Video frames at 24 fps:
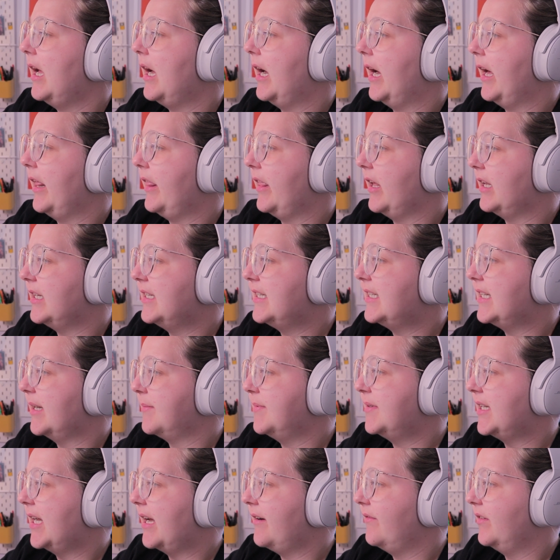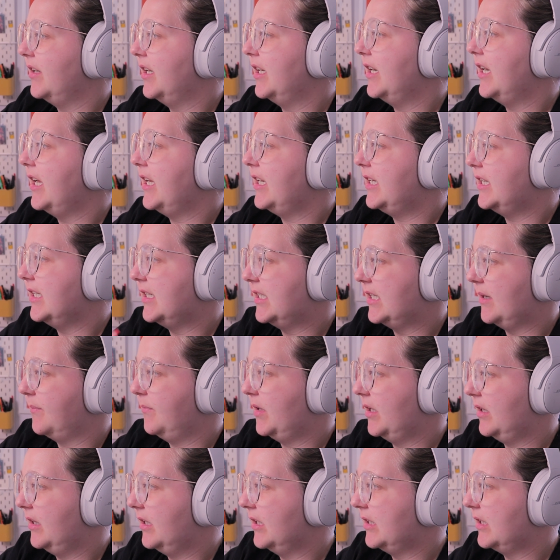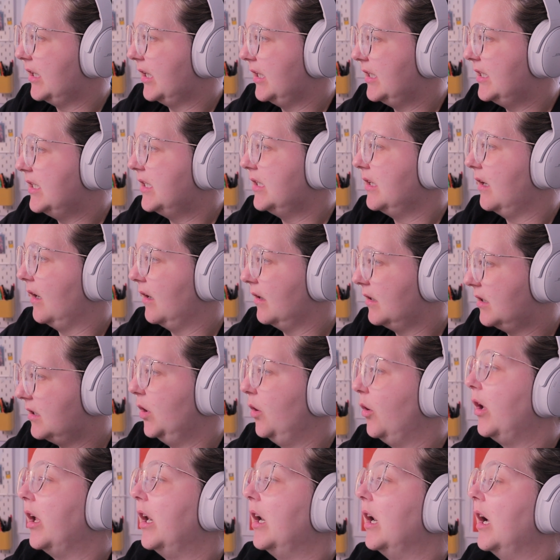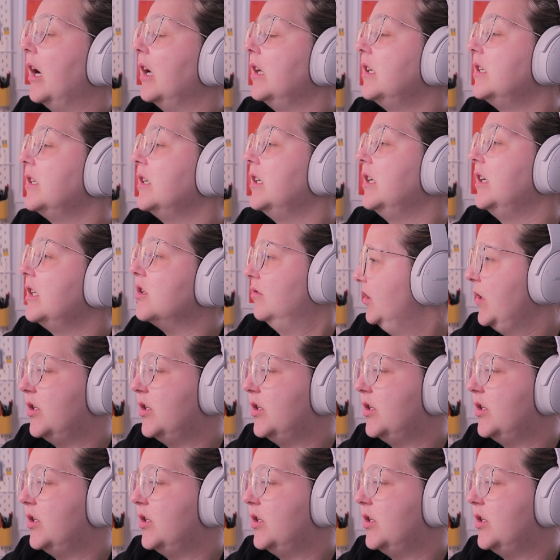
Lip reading: and then step 7 and 8 is something that I start looking at.